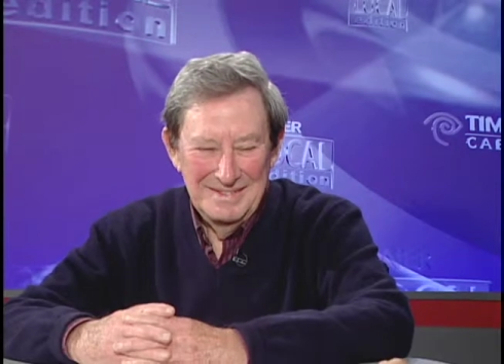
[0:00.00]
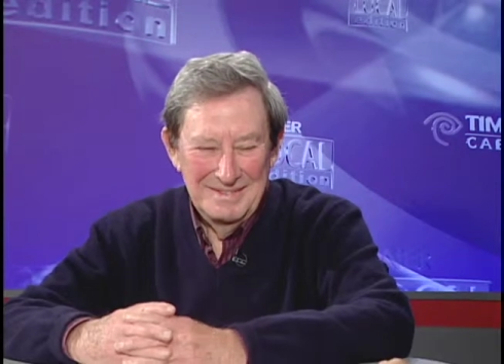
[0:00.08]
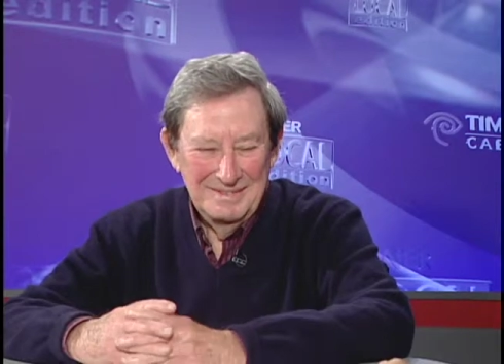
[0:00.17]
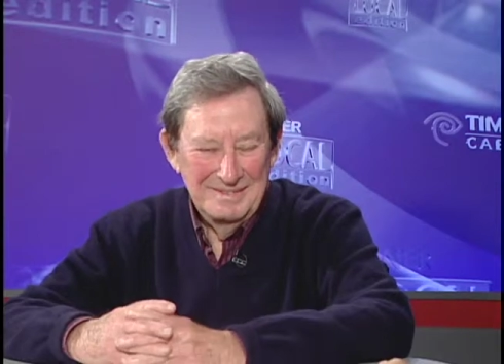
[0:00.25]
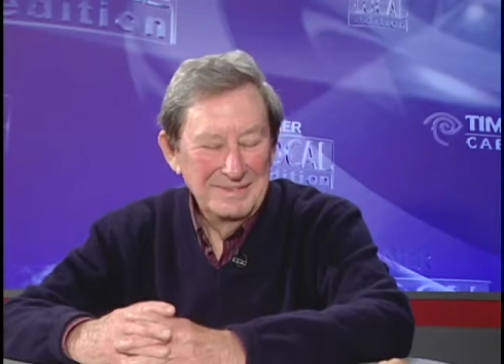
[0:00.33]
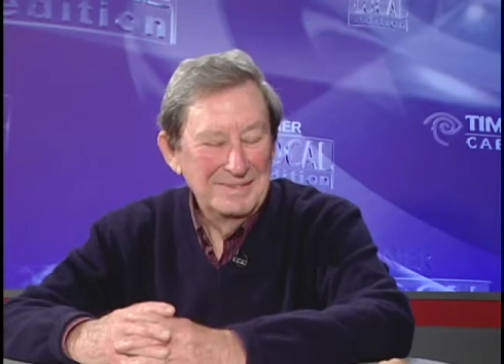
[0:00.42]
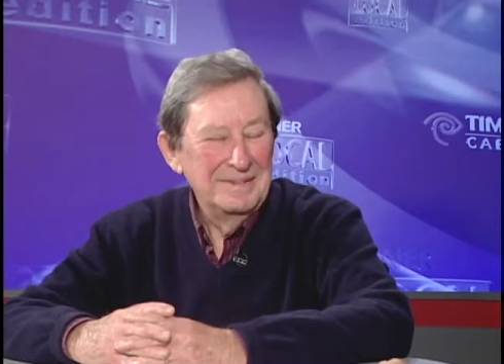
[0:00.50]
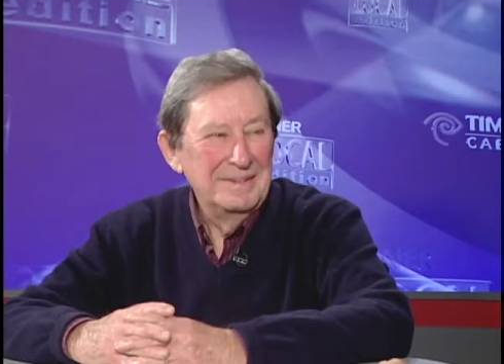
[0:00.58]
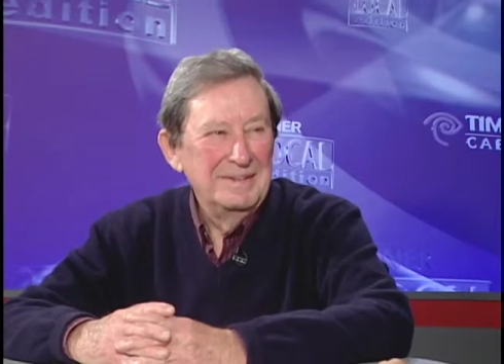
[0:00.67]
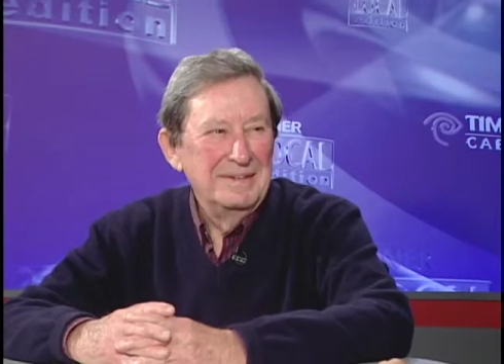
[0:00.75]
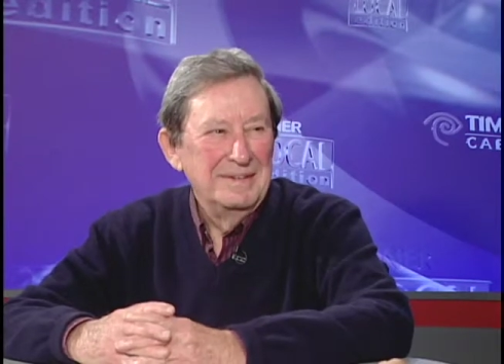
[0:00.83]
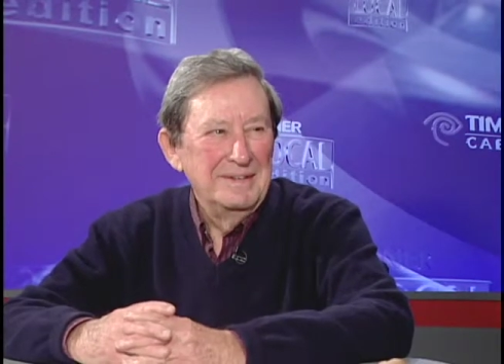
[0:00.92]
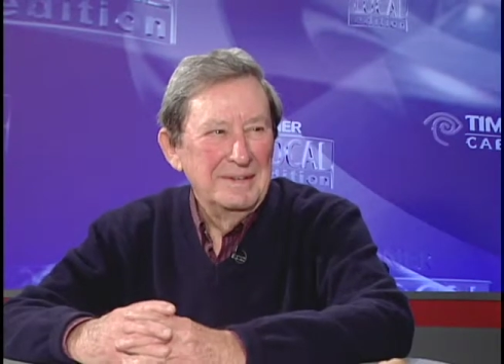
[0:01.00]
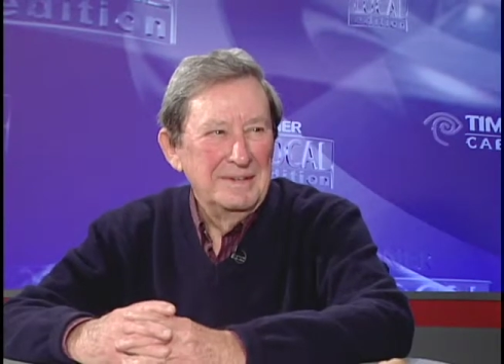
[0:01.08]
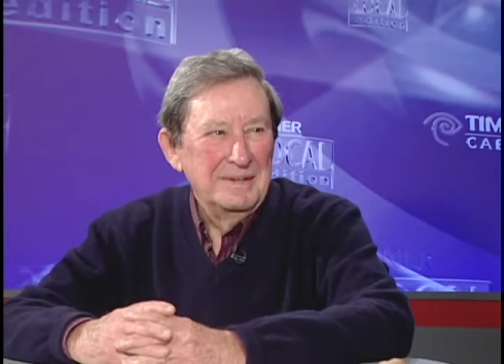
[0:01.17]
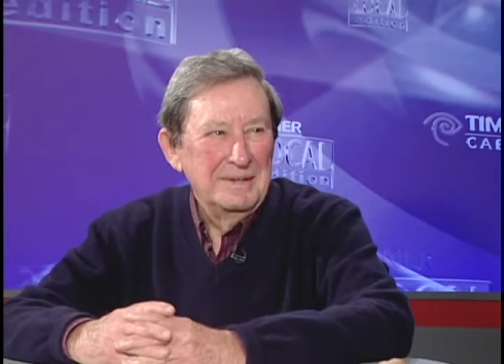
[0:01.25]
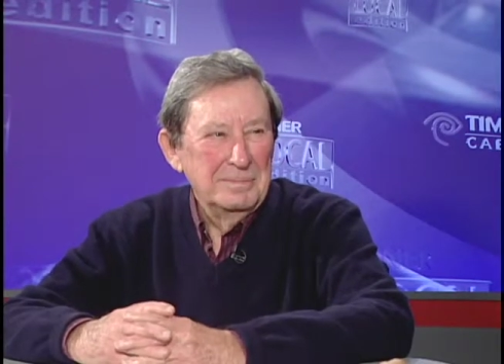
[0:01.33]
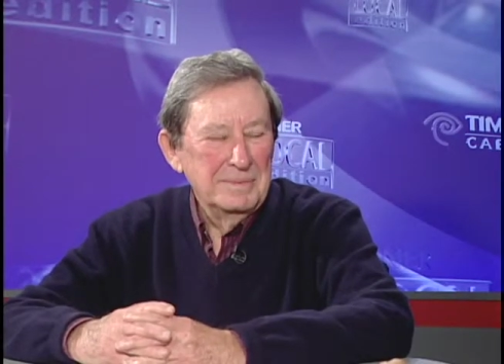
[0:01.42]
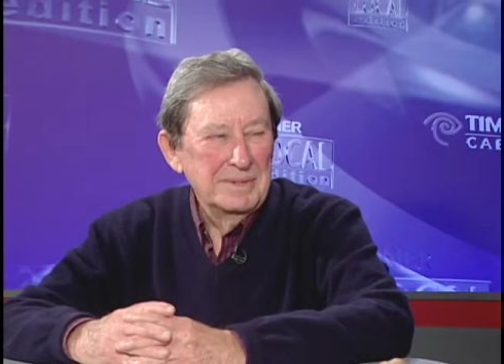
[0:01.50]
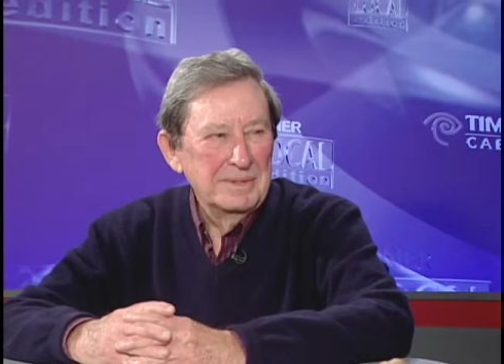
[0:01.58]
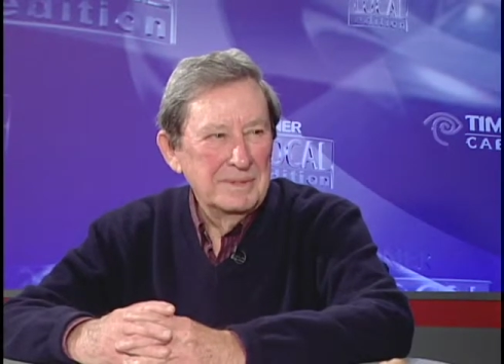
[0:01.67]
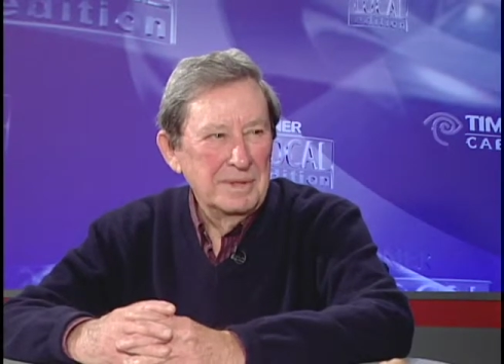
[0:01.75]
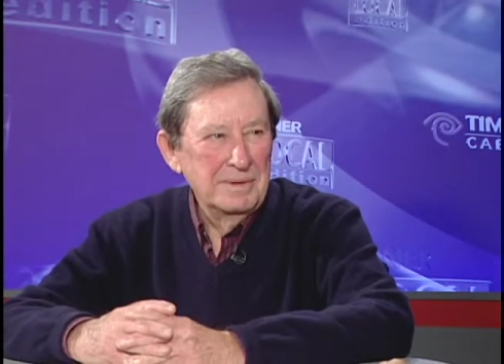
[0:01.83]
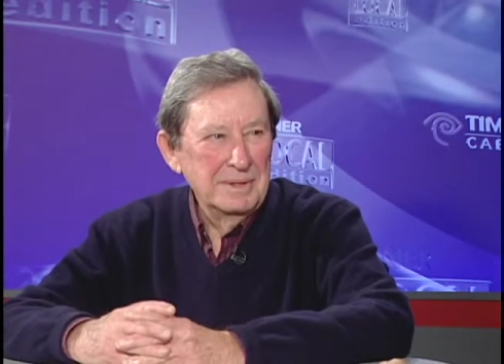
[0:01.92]
Uh, but,
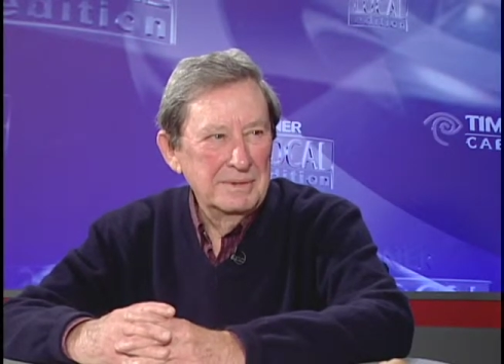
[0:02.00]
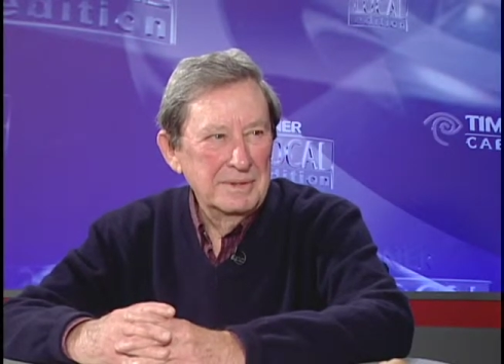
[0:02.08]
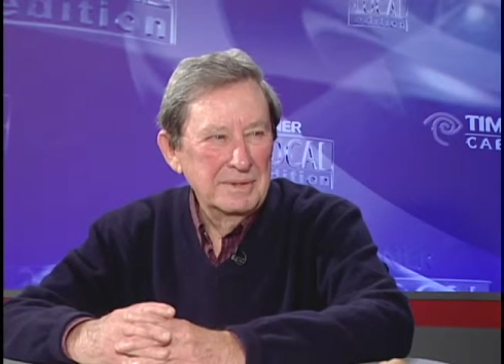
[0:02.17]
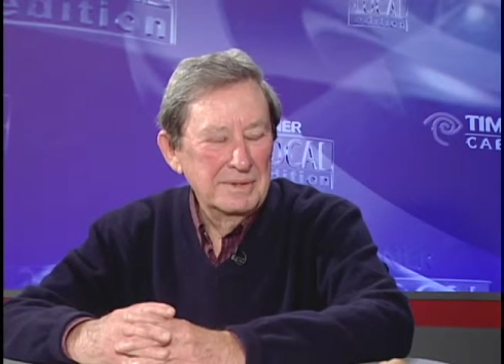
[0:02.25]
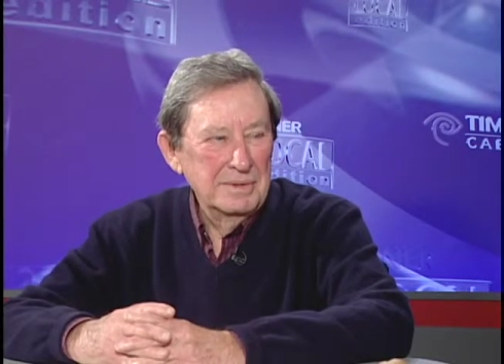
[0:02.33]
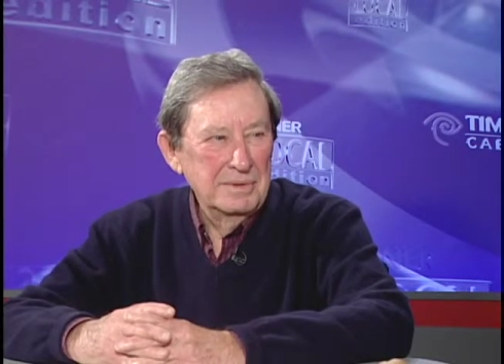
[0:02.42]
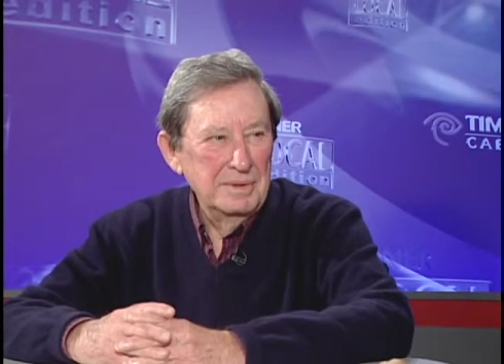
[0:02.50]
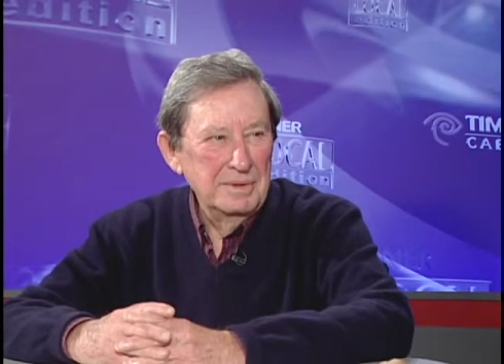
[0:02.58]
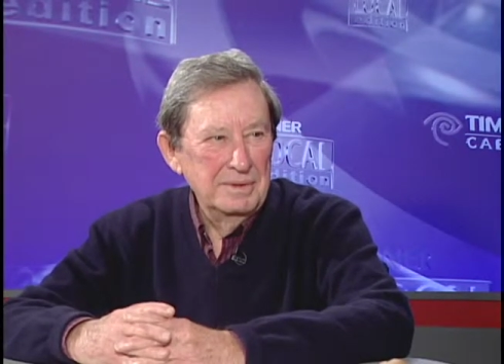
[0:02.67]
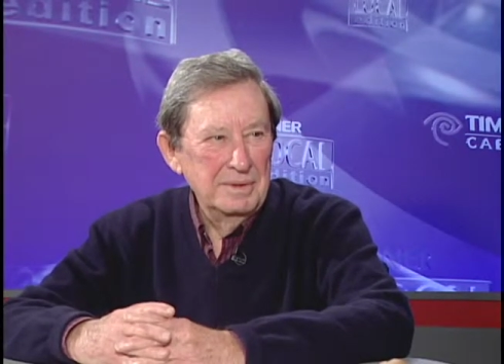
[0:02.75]
so it's it's a good.